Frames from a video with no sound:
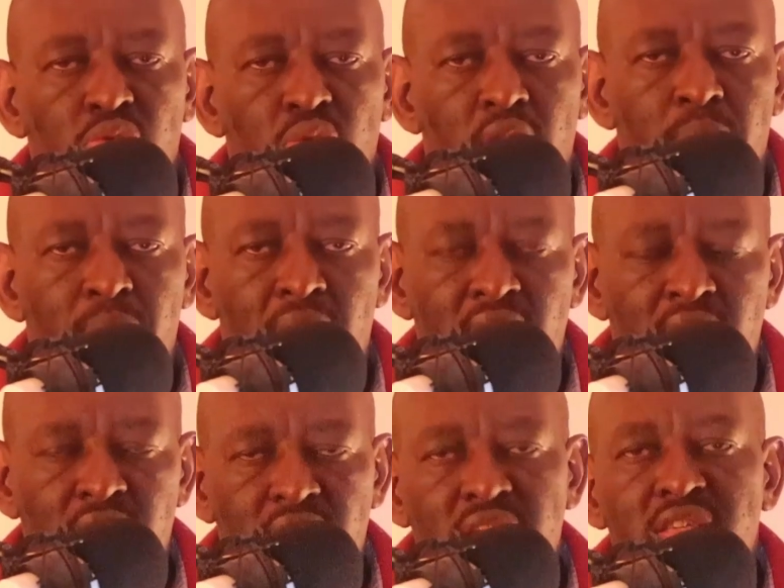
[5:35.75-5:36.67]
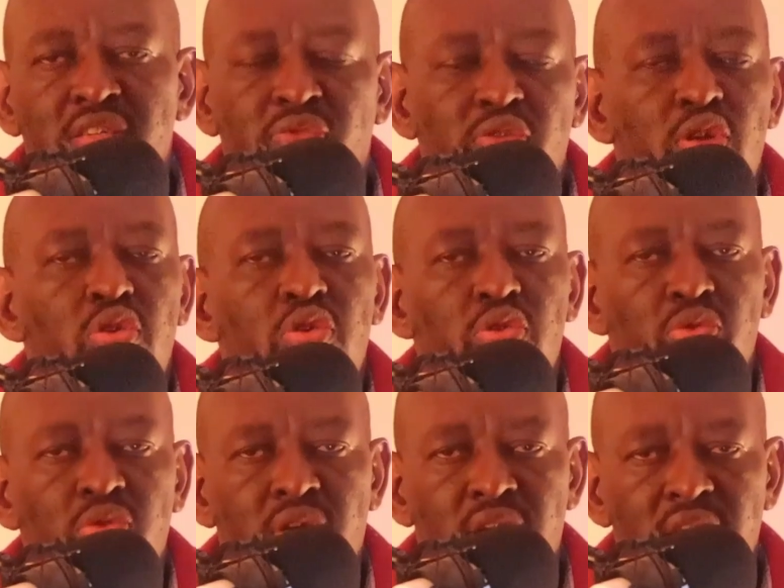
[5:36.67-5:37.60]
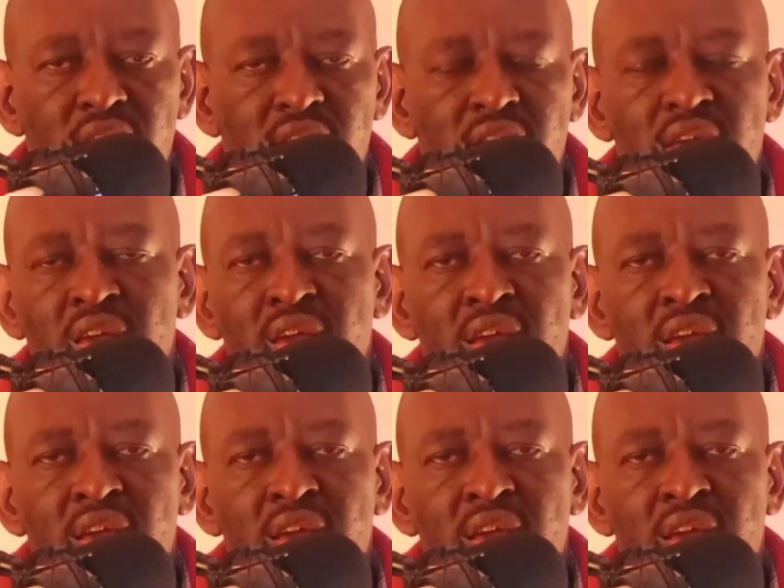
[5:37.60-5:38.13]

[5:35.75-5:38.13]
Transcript: whereby each video you create